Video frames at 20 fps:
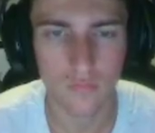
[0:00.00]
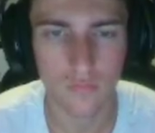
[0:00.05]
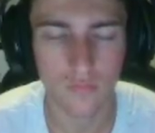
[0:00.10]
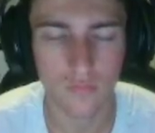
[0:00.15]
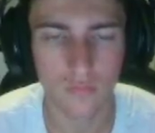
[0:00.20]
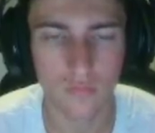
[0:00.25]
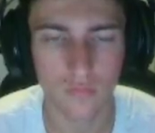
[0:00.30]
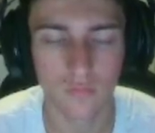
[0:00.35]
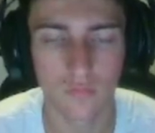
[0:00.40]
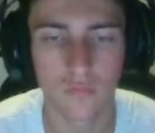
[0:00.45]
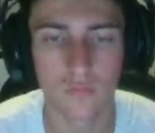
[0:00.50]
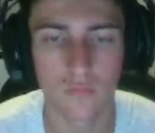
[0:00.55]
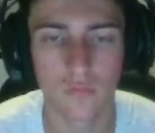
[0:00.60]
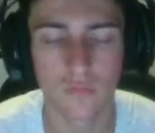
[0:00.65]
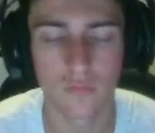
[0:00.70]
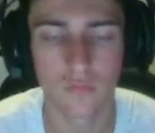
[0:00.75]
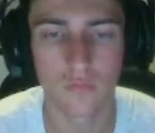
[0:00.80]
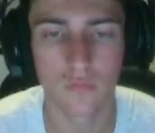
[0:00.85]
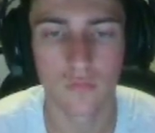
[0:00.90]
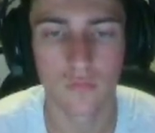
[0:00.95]

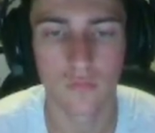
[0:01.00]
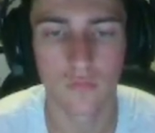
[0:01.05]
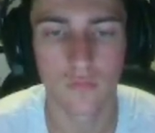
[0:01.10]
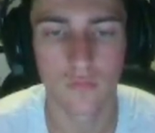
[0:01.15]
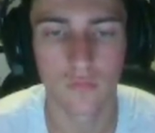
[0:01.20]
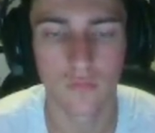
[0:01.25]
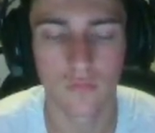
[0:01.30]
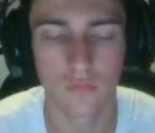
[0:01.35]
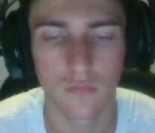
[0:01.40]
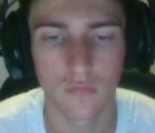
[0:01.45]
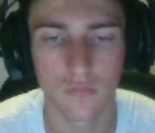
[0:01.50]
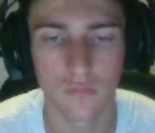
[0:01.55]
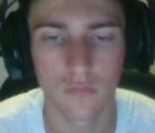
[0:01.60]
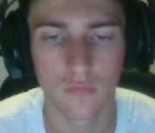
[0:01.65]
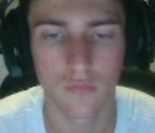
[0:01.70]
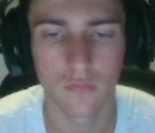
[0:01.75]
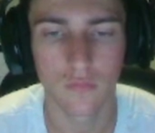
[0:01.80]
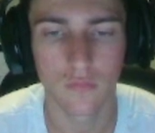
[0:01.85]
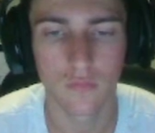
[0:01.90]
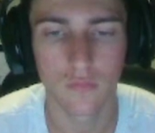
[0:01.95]

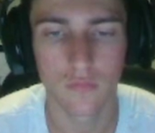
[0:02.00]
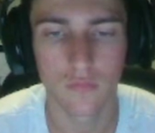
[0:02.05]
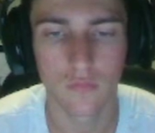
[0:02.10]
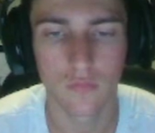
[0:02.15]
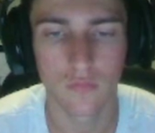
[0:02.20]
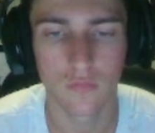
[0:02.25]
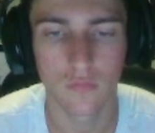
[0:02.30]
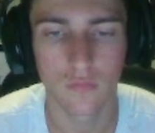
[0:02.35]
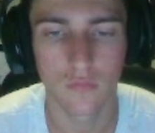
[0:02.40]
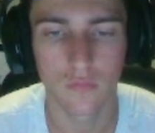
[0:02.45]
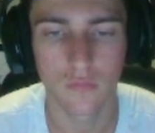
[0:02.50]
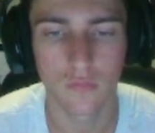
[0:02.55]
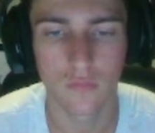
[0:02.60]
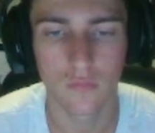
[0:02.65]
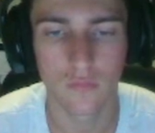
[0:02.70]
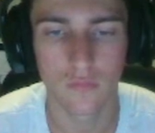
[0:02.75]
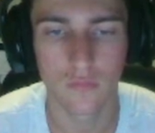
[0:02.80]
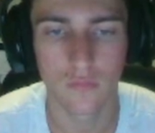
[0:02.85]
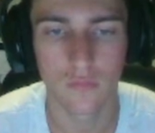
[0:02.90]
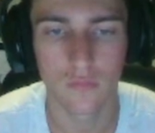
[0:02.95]

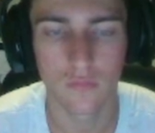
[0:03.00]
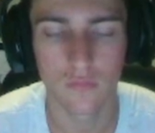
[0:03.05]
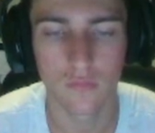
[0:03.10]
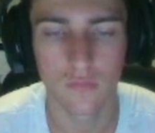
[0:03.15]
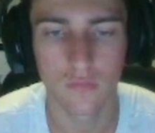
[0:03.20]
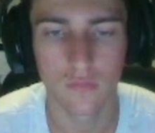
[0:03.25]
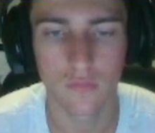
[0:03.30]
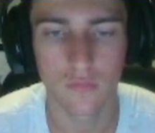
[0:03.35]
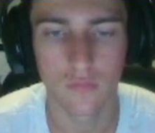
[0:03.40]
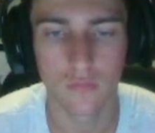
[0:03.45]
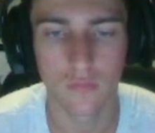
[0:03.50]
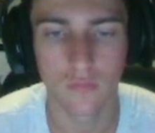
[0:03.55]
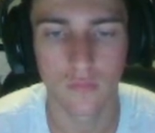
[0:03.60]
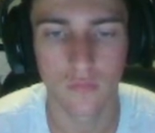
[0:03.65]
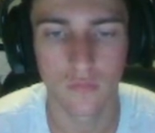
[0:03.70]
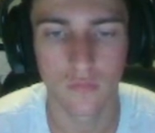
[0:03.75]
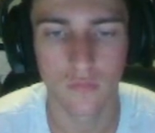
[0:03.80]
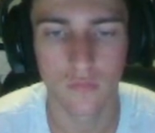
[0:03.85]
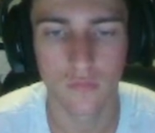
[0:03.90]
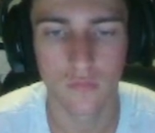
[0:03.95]

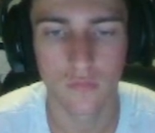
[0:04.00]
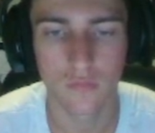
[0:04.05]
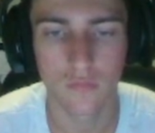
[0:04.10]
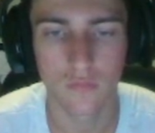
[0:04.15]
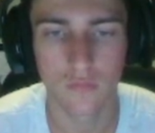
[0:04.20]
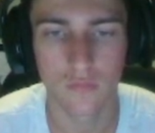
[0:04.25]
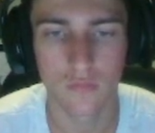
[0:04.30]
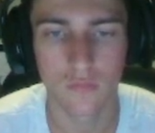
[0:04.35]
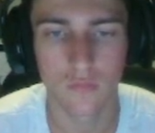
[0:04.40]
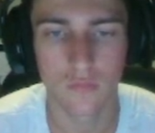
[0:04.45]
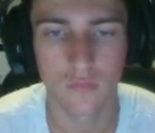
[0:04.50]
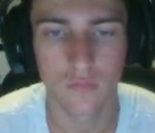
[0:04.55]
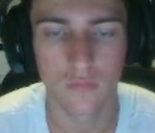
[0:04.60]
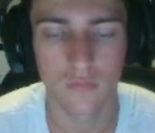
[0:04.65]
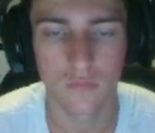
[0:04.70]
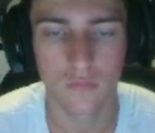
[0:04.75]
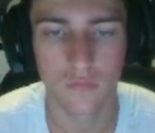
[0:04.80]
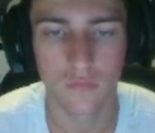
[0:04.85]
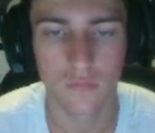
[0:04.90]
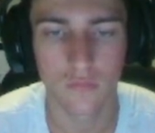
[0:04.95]
The person shown says nothing.